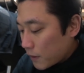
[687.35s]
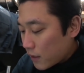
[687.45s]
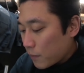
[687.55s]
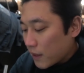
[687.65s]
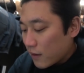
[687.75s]

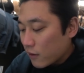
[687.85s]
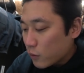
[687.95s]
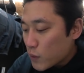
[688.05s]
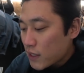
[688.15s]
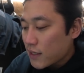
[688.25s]

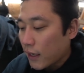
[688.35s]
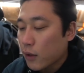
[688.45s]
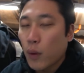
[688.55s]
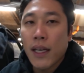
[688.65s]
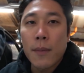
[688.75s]
millimeters, which is
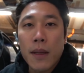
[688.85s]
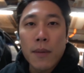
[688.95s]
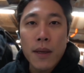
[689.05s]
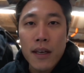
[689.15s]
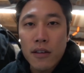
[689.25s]
like 20
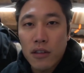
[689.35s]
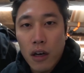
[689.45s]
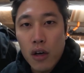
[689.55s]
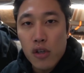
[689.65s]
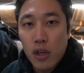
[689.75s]
millimeters
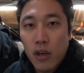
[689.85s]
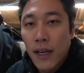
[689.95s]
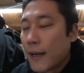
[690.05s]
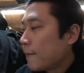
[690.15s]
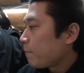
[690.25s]
larger
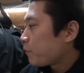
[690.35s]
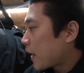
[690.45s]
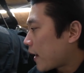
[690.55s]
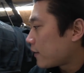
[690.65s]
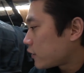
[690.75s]

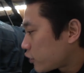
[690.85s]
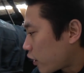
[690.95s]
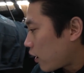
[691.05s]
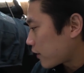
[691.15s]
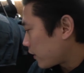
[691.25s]
than stock